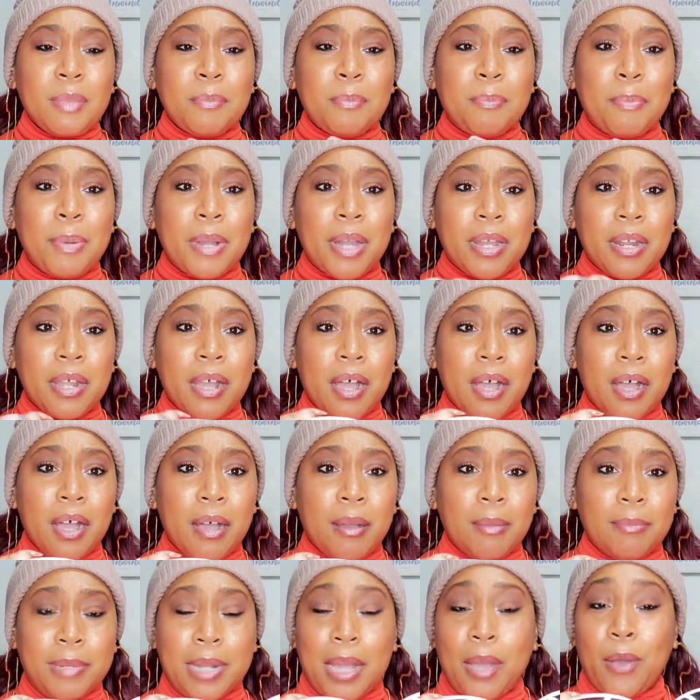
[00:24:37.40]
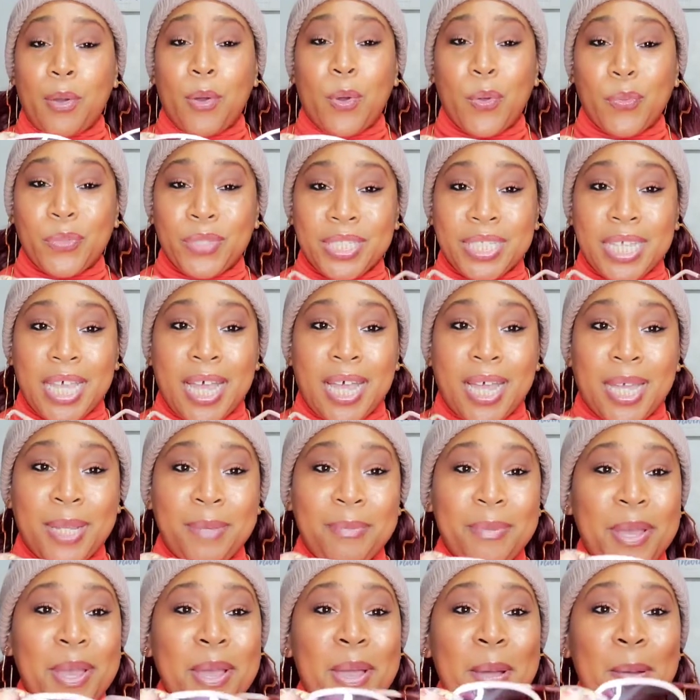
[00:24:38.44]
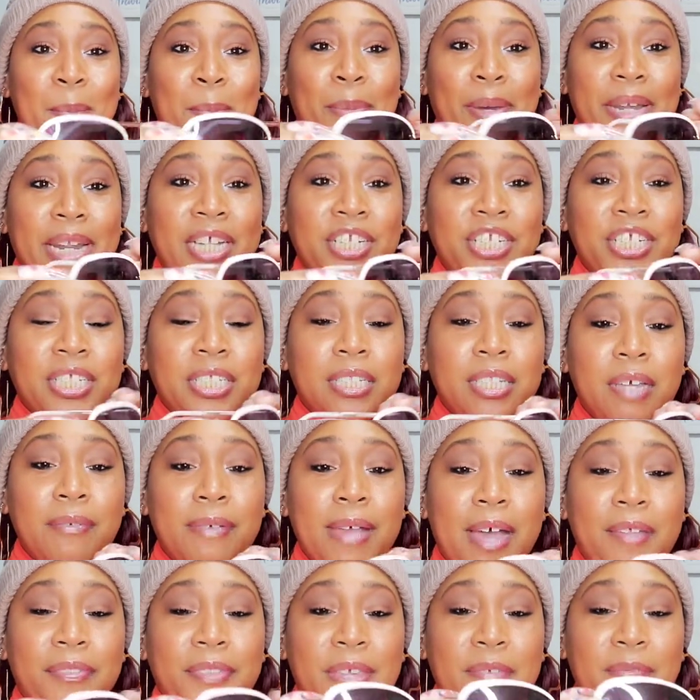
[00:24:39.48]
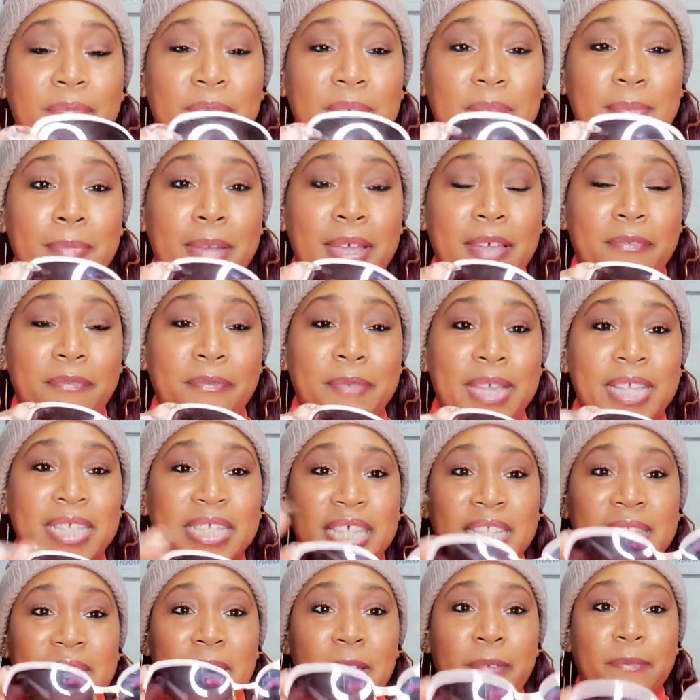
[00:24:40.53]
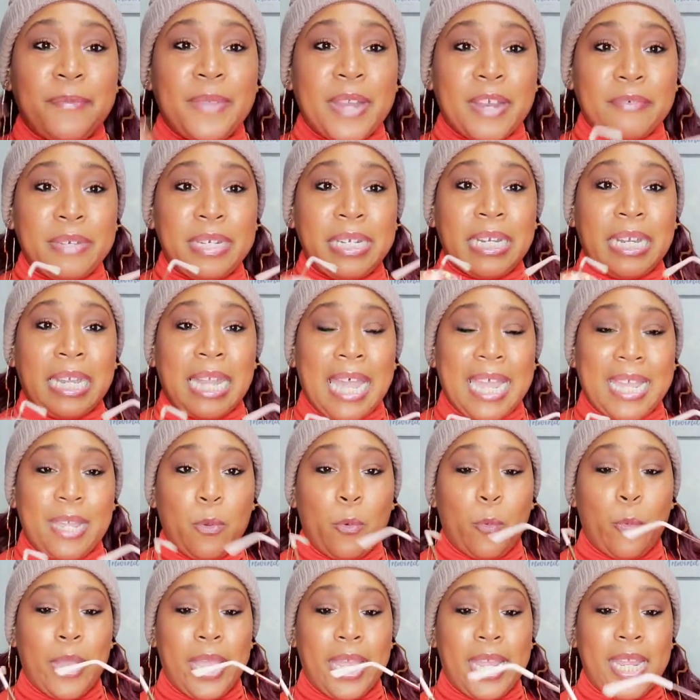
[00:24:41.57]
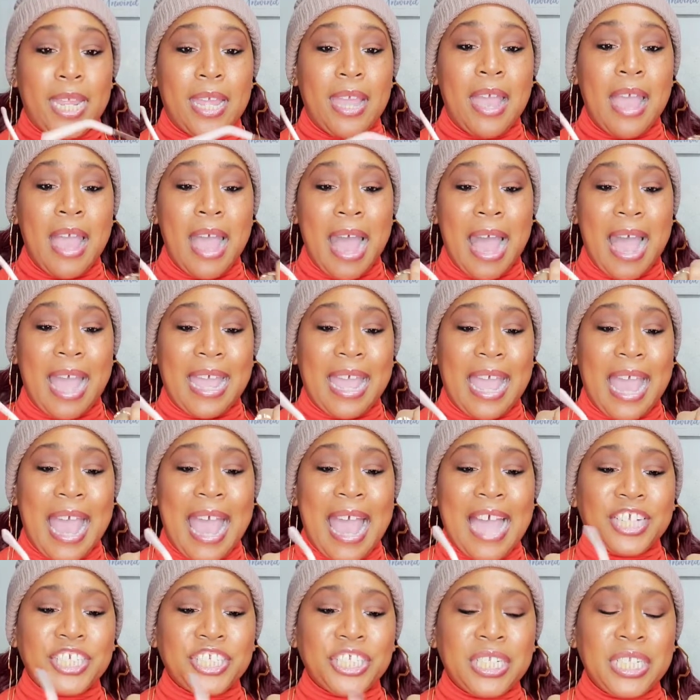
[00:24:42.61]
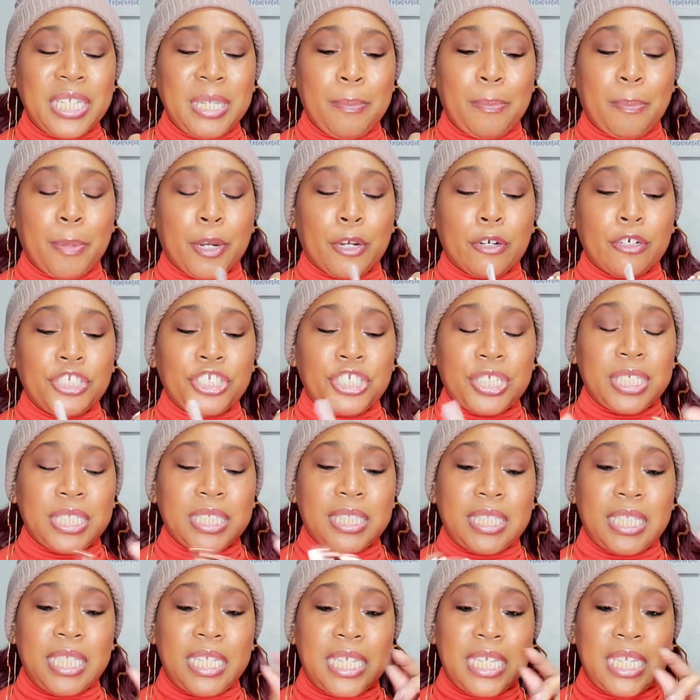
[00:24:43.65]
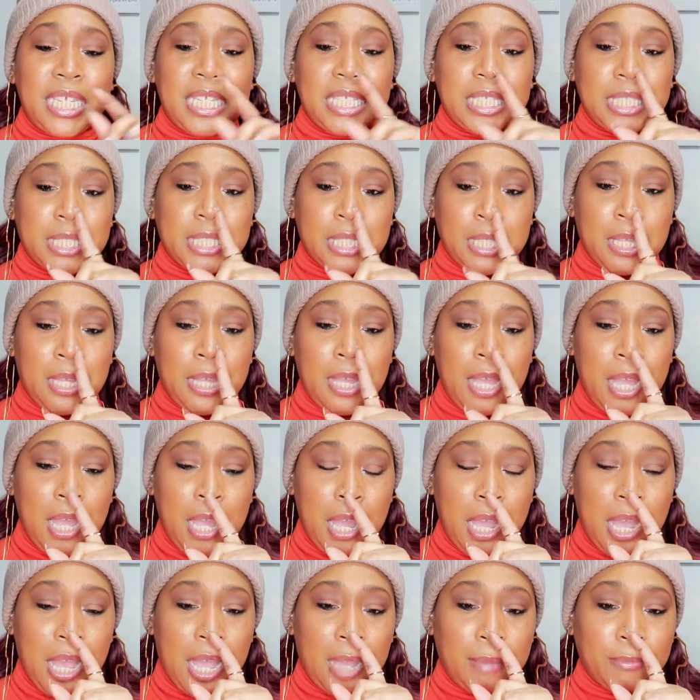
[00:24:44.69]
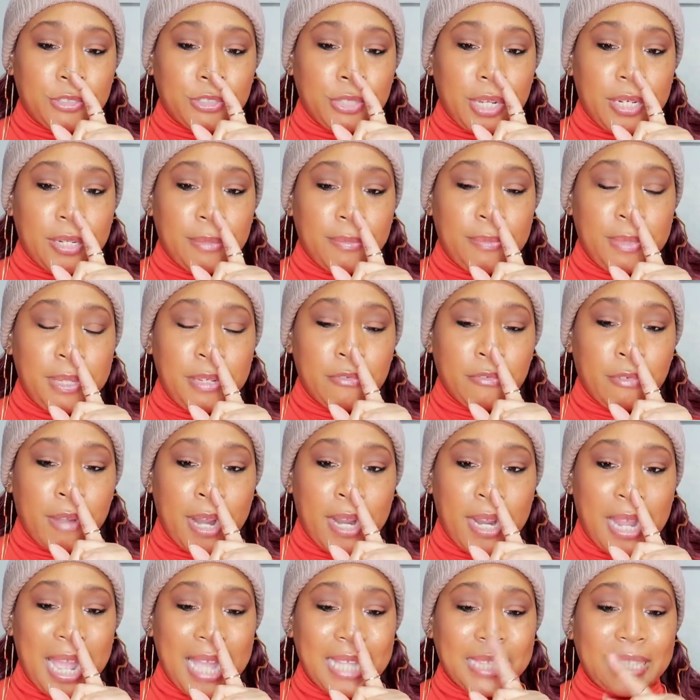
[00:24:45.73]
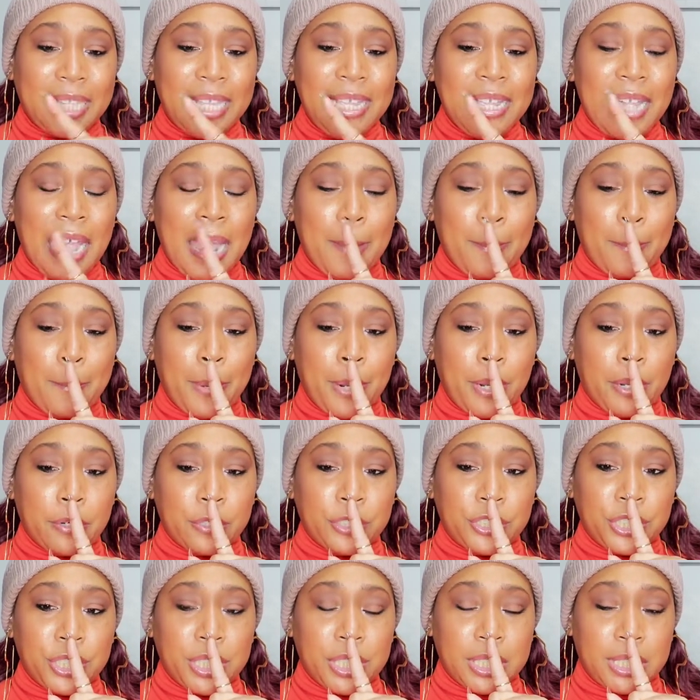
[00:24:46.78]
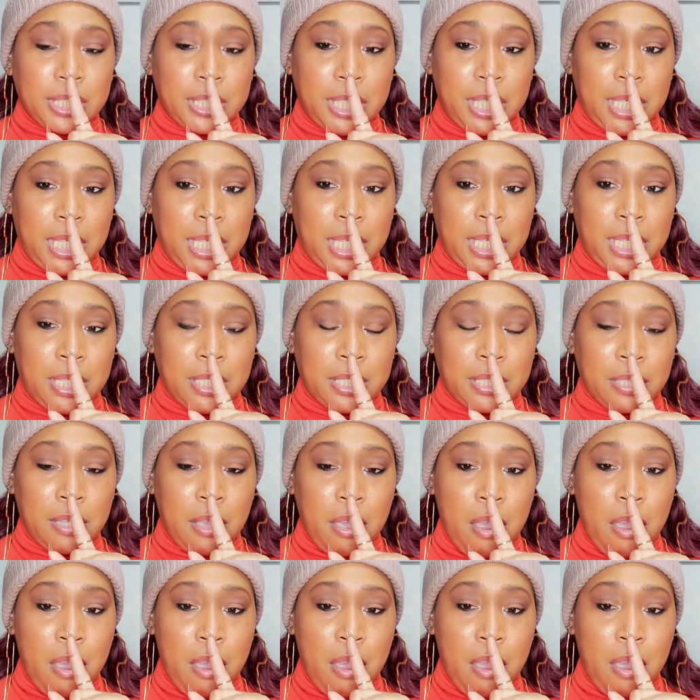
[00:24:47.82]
but not all the time. But I just love how they fit my face and they're very lightweight. I actually purchased these I'm trying to be right. I think I purchased these